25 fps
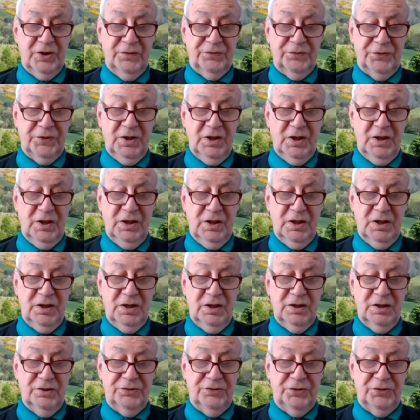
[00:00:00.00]

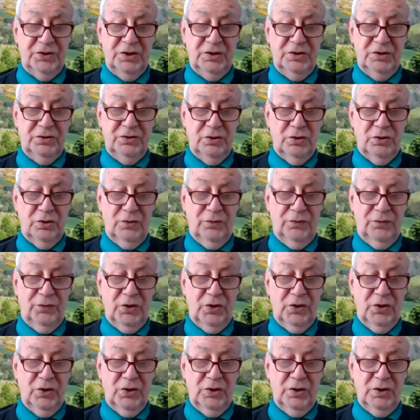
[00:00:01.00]
softness in your
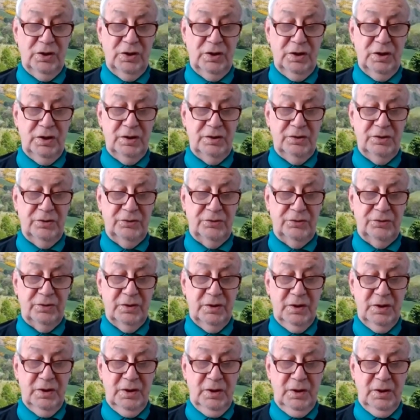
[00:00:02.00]
voice